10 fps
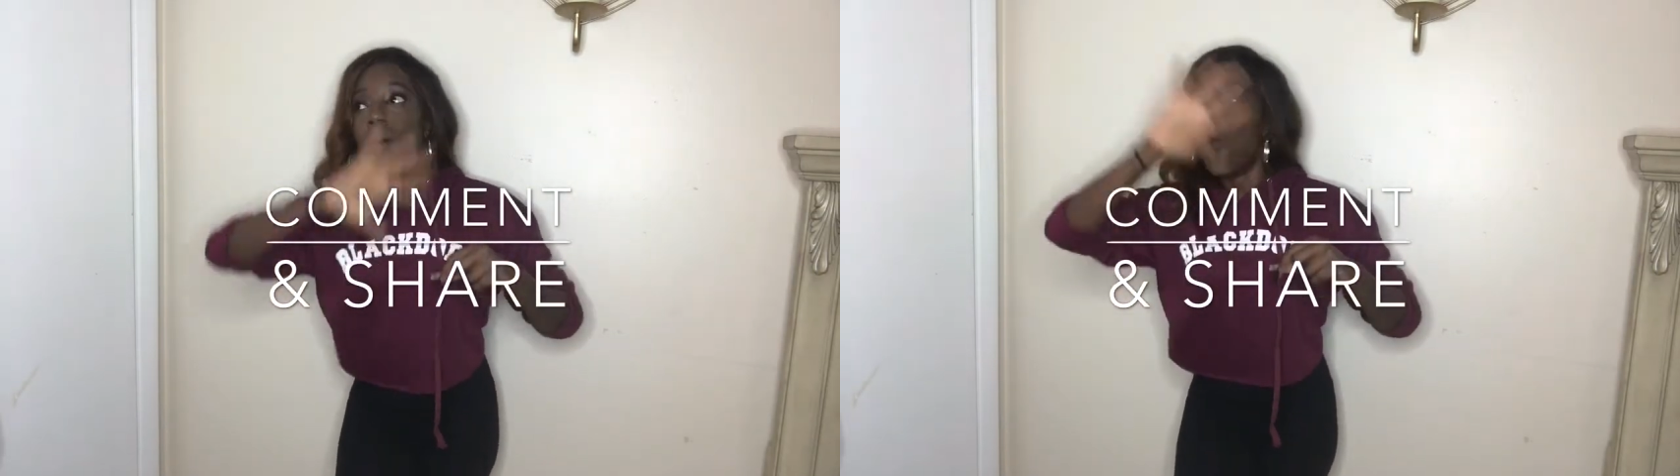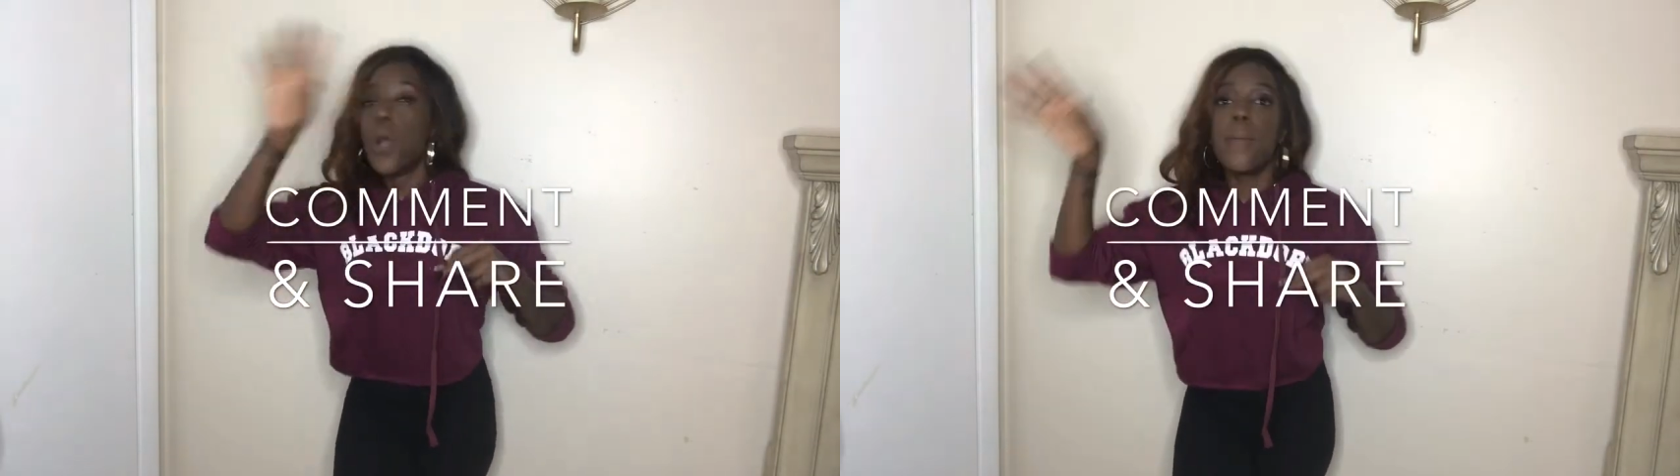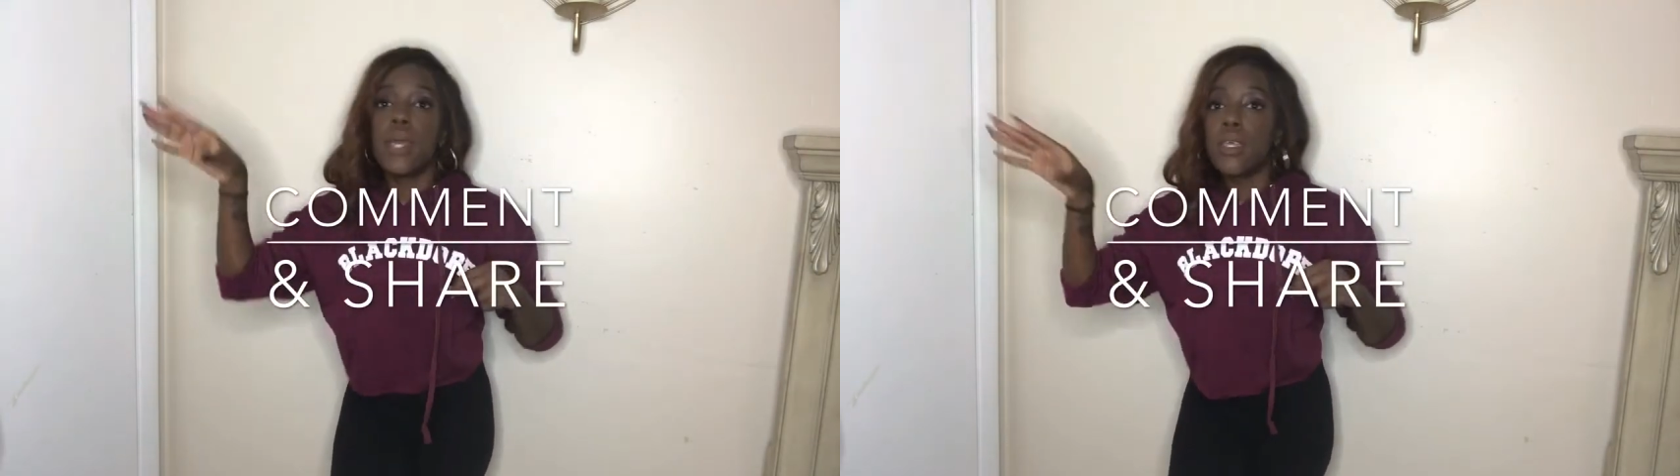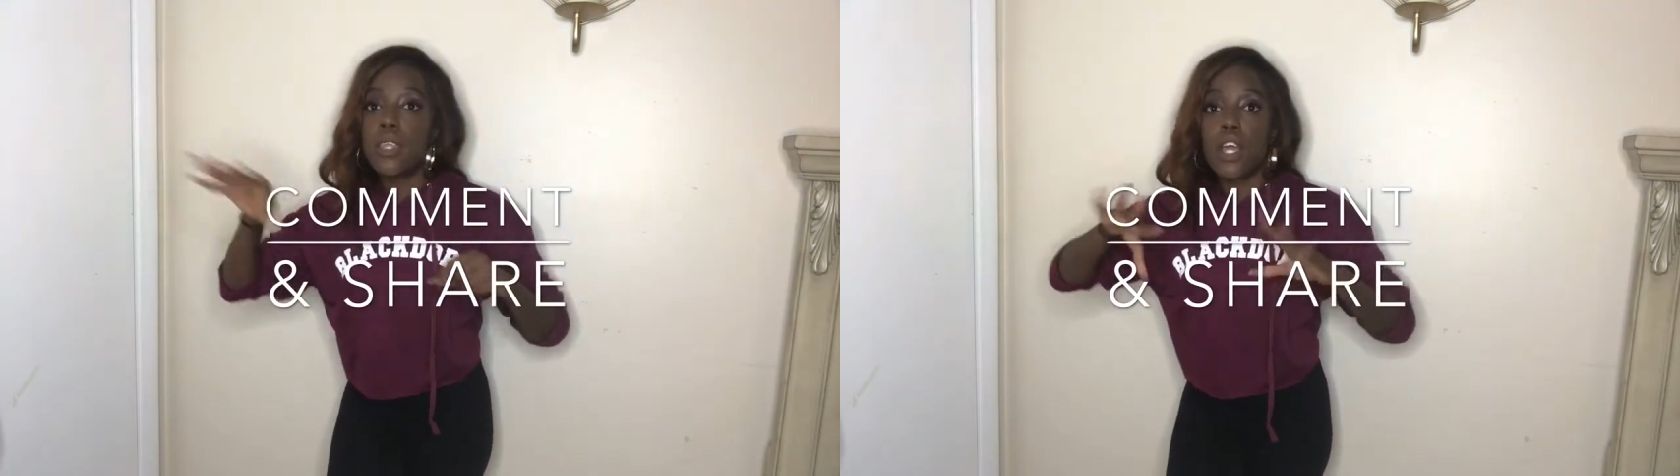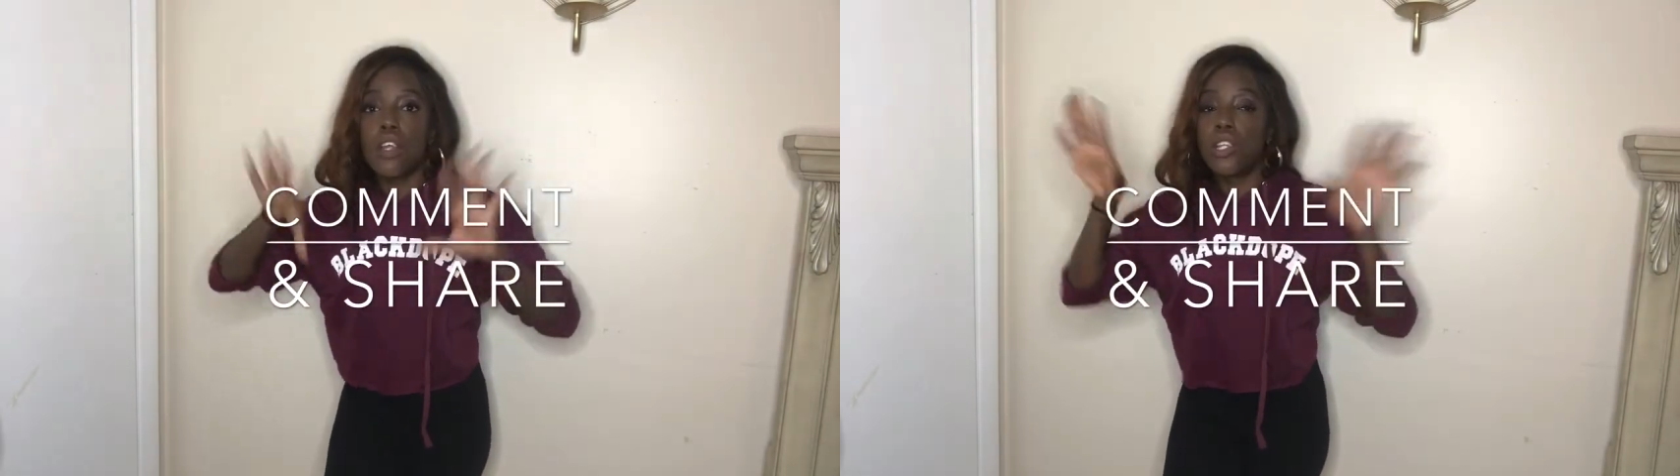women
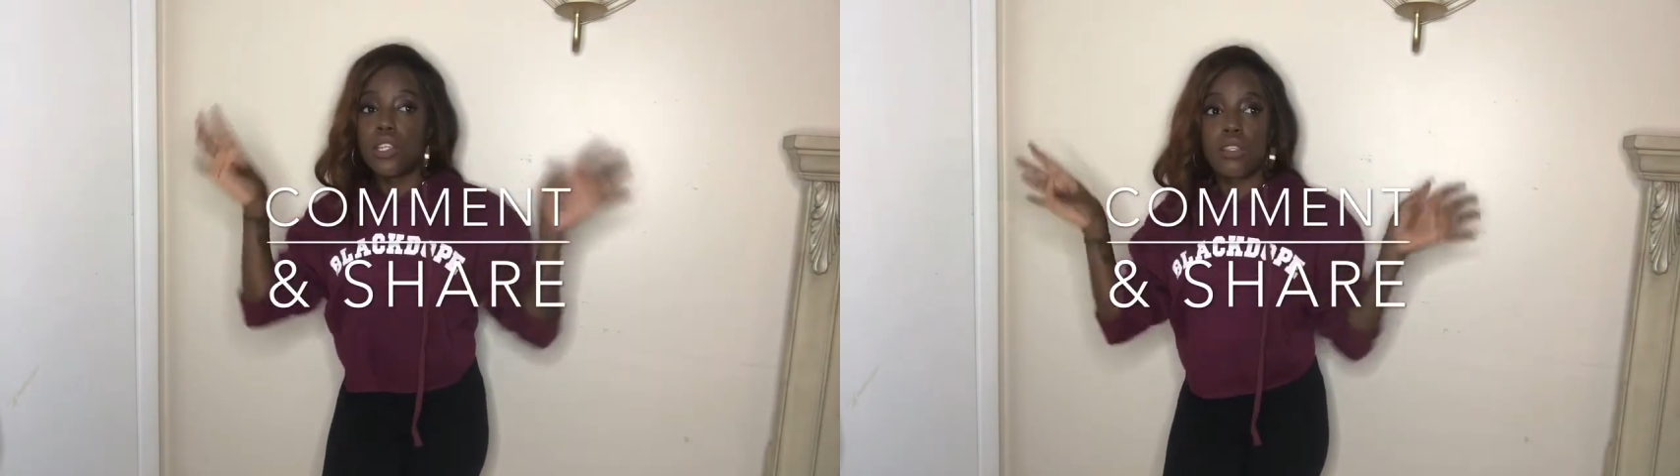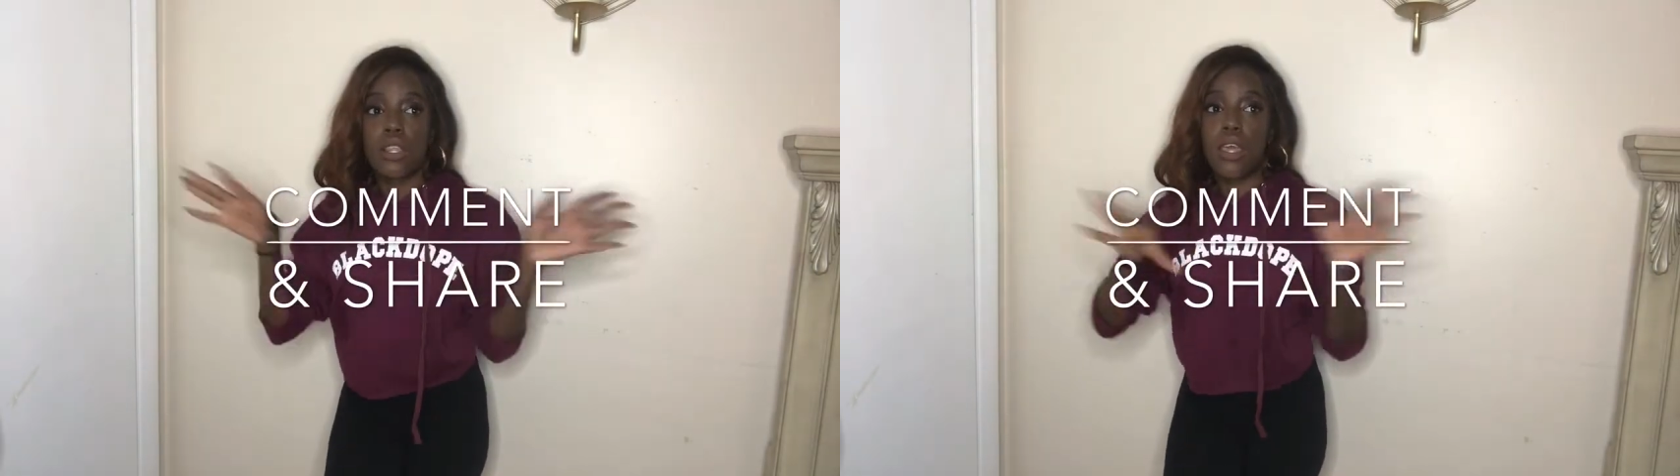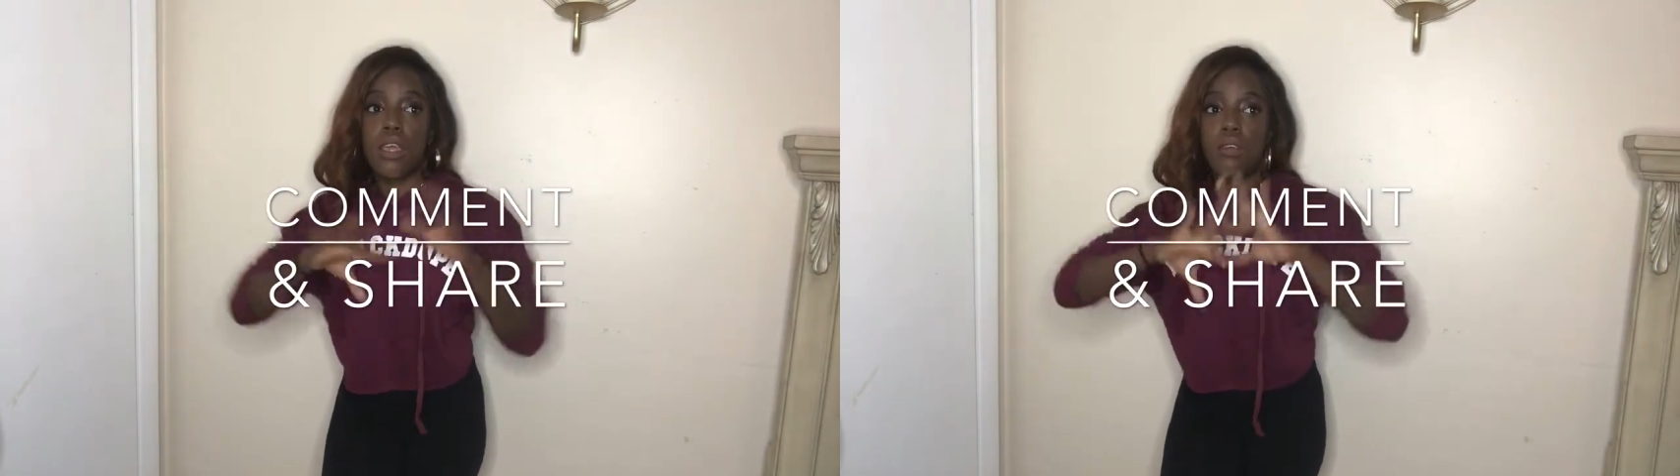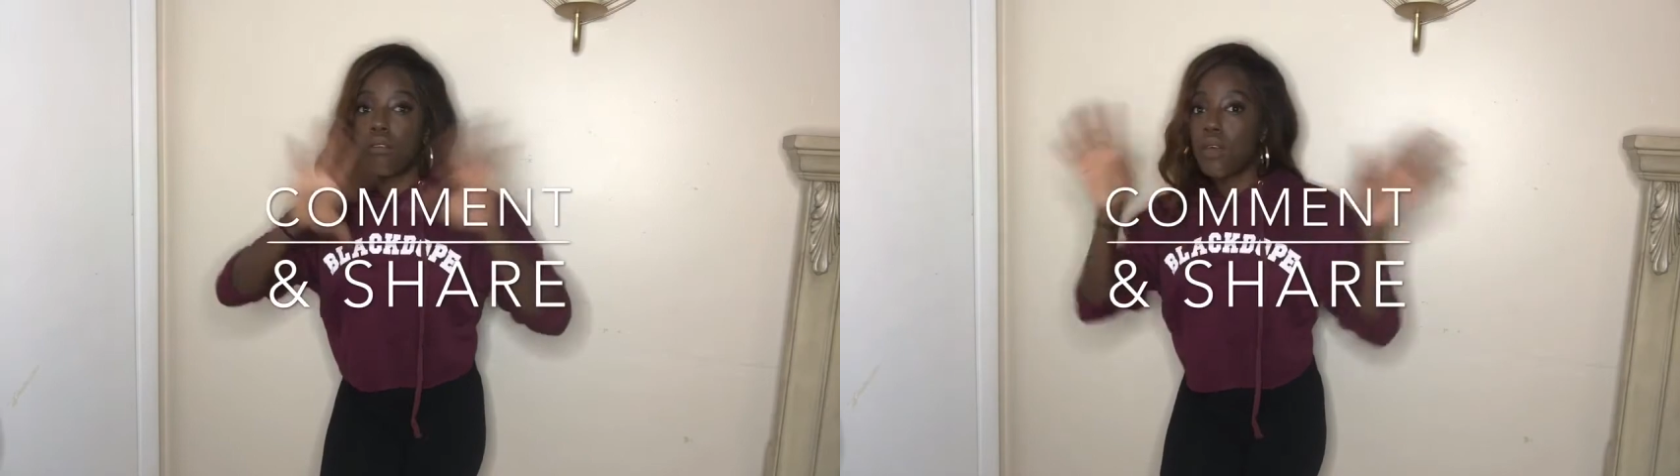that are just like